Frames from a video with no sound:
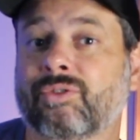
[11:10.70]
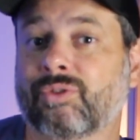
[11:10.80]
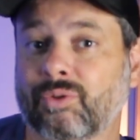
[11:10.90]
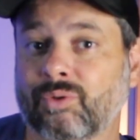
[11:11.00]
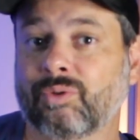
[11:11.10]

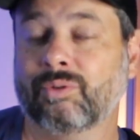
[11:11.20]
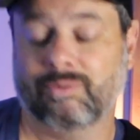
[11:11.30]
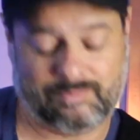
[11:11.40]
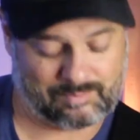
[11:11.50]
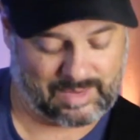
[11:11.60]
to
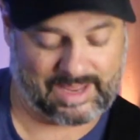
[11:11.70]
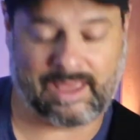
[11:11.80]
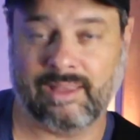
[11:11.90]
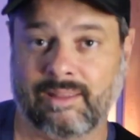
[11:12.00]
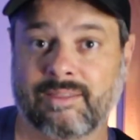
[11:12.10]

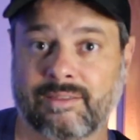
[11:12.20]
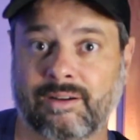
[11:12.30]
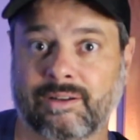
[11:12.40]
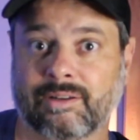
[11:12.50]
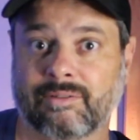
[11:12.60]
my
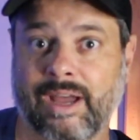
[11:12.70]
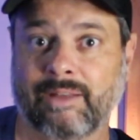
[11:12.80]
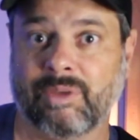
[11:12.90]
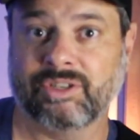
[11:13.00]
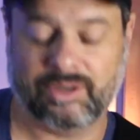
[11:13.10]
3rd,
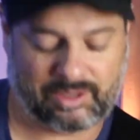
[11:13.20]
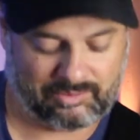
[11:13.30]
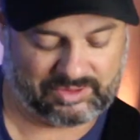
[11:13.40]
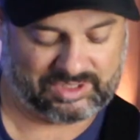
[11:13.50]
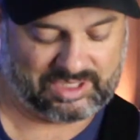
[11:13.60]
right? Major
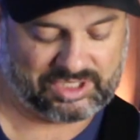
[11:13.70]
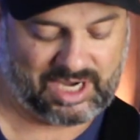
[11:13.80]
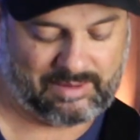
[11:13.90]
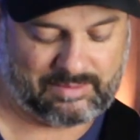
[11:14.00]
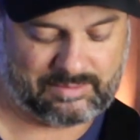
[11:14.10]
3rd, C sharp.